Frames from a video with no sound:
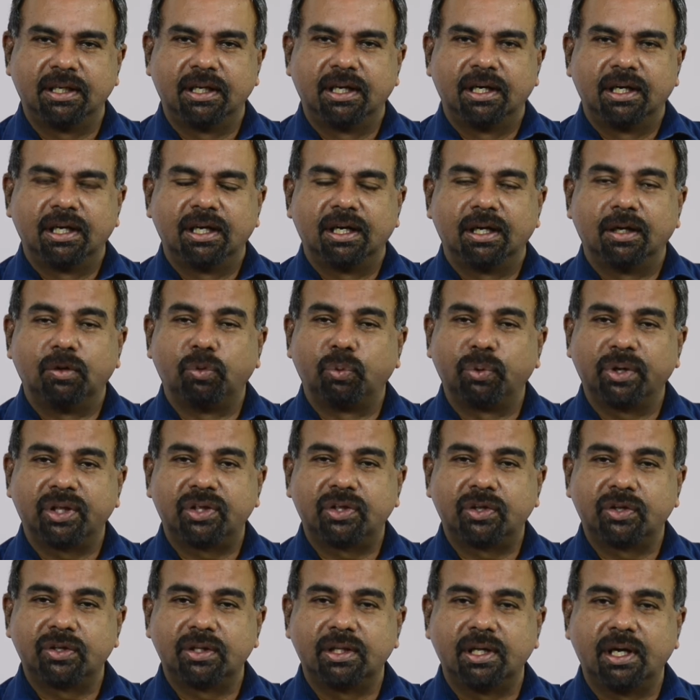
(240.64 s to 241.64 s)
with
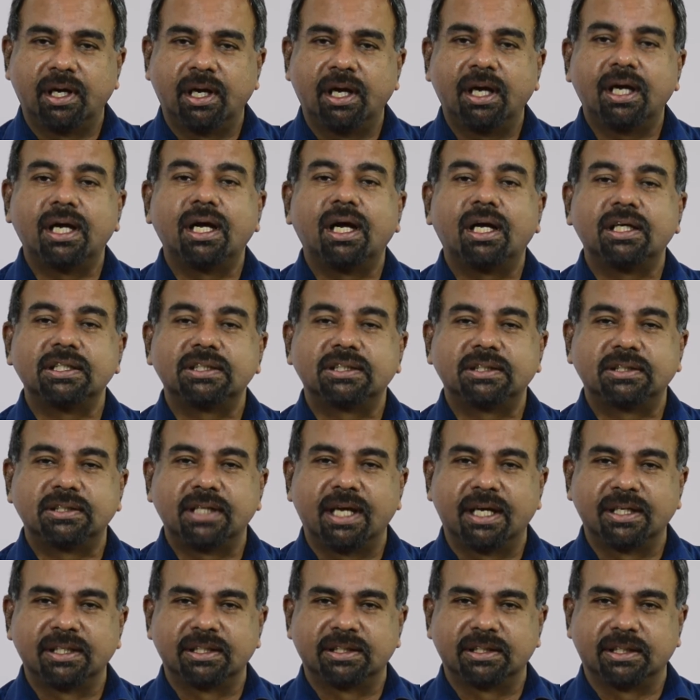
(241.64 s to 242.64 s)
the
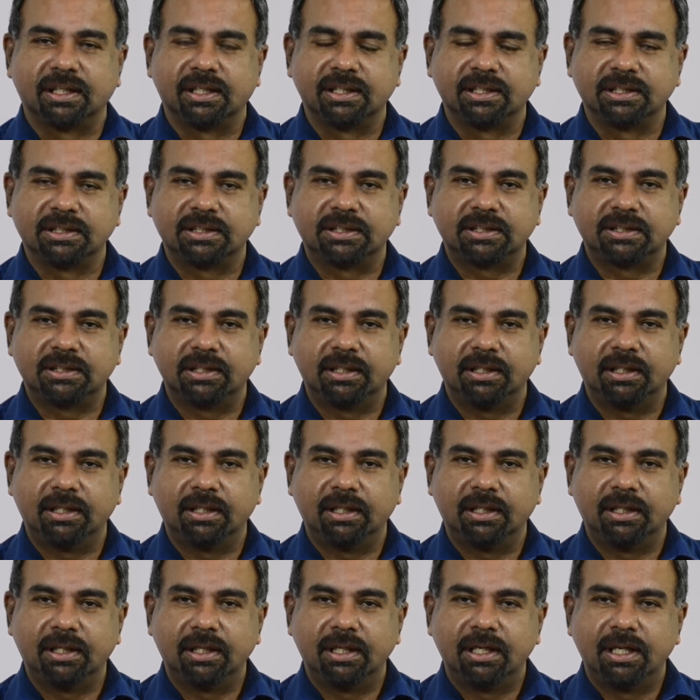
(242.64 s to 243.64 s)
sentence,
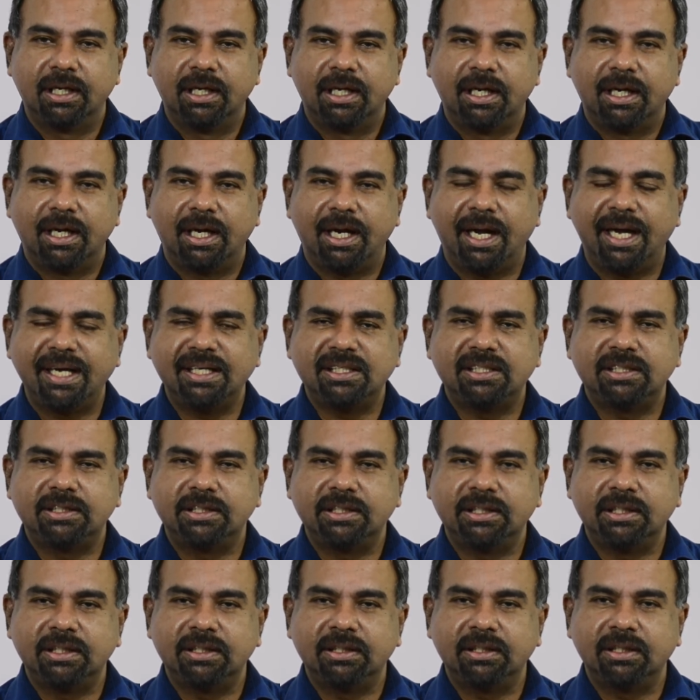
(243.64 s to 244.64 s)

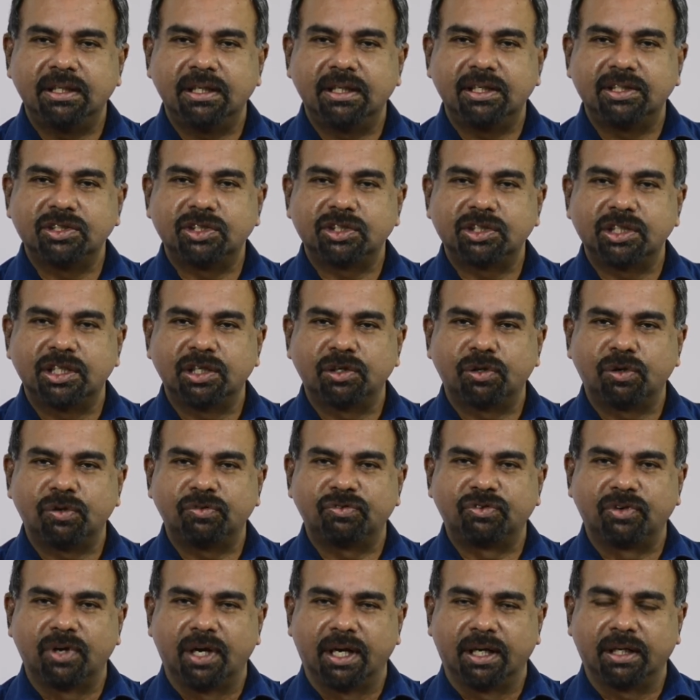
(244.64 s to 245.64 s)

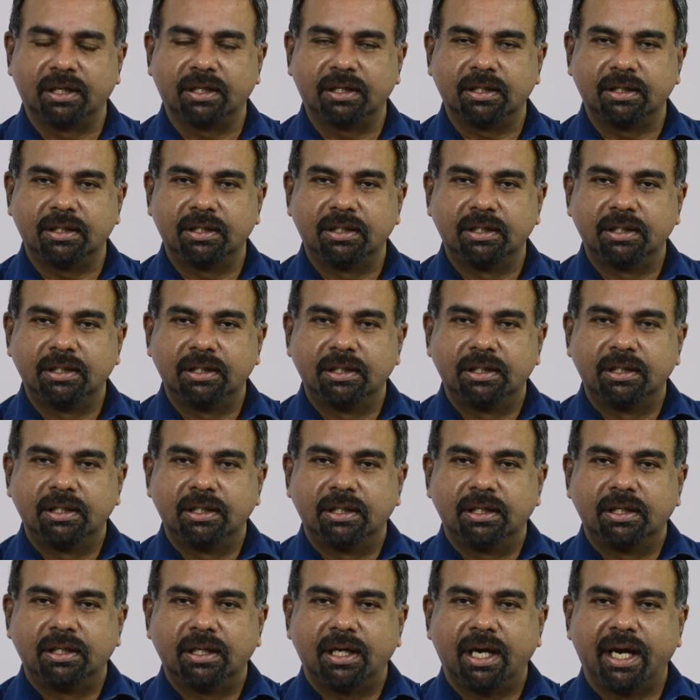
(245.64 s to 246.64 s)
1801.
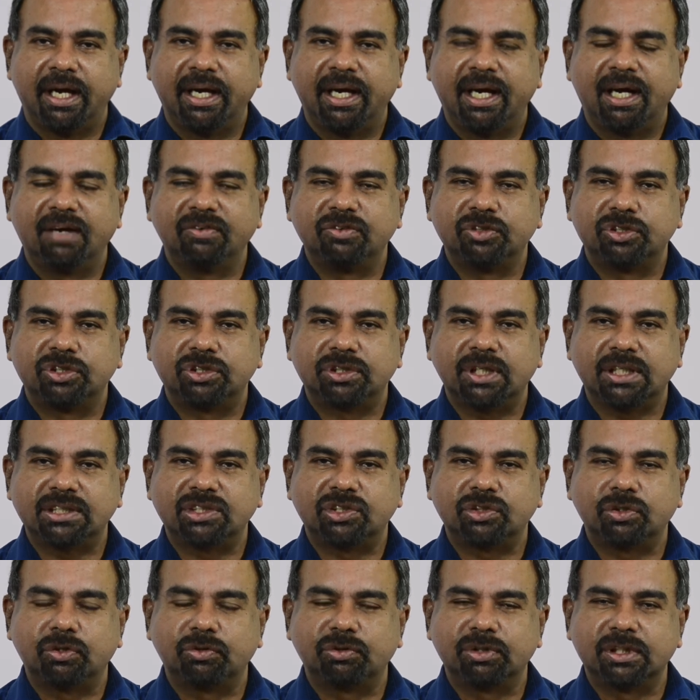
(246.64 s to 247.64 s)
I have just
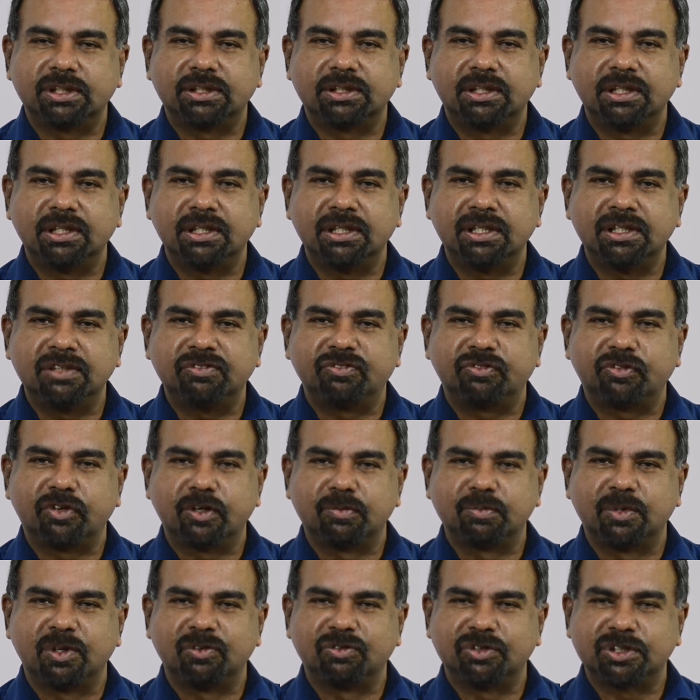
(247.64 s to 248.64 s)
returned from
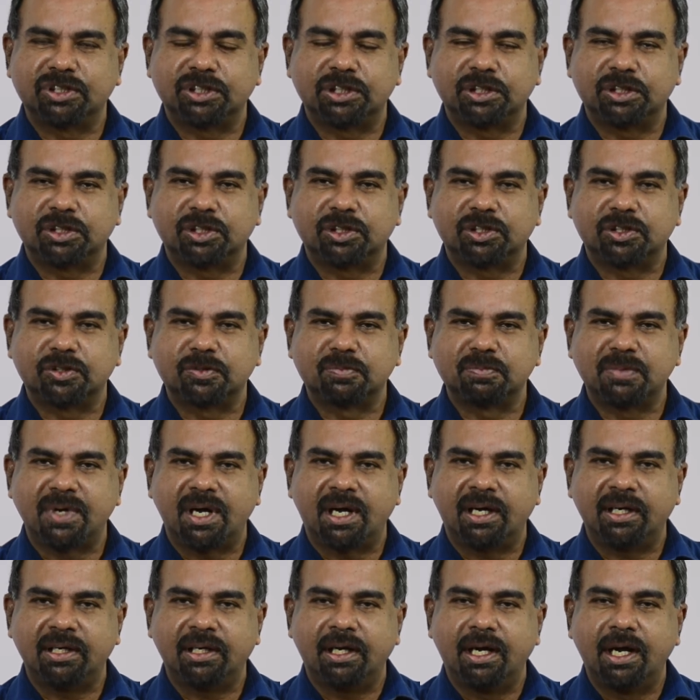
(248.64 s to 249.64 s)
a visit to
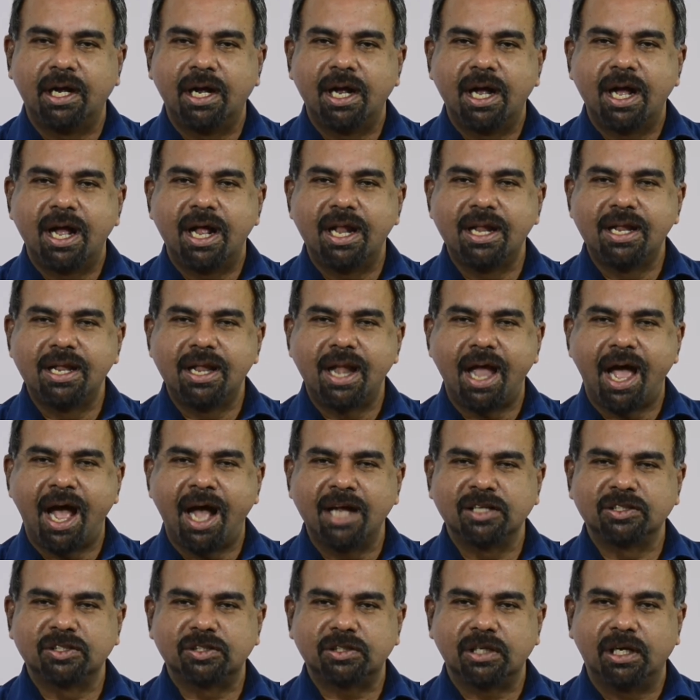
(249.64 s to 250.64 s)
my
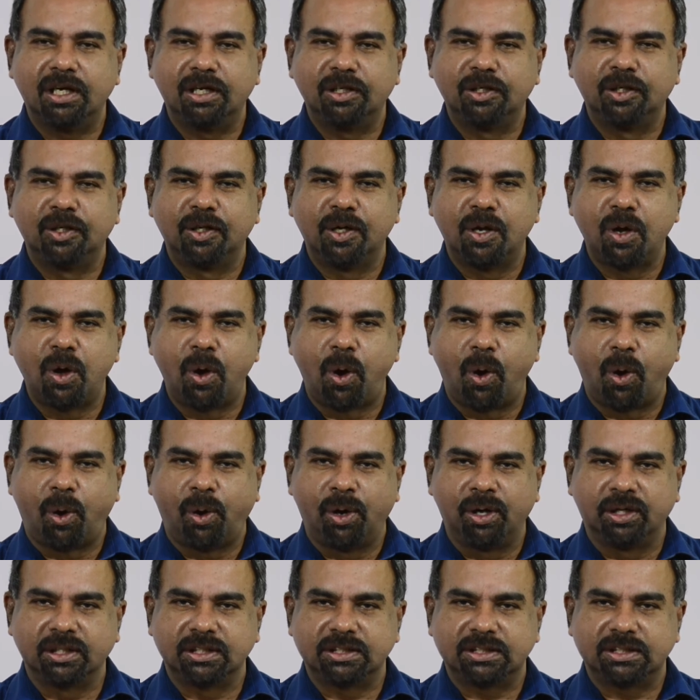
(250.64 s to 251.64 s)
landlord.